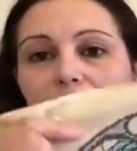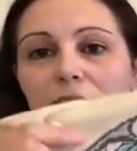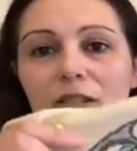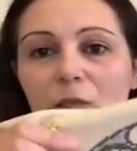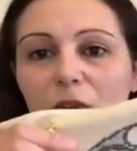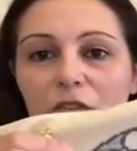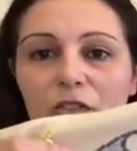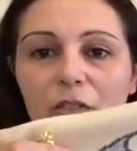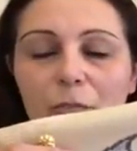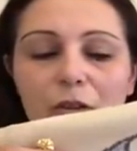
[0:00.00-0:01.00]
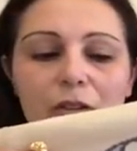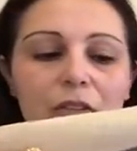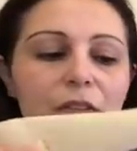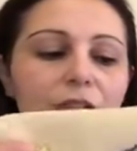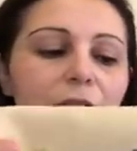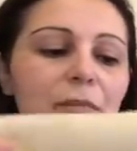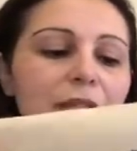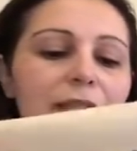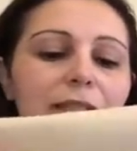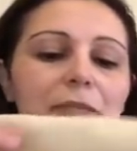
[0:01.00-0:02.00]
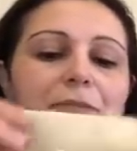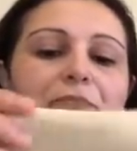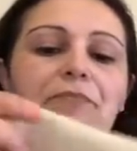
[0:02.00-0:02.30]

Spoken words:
somewhere on the piece,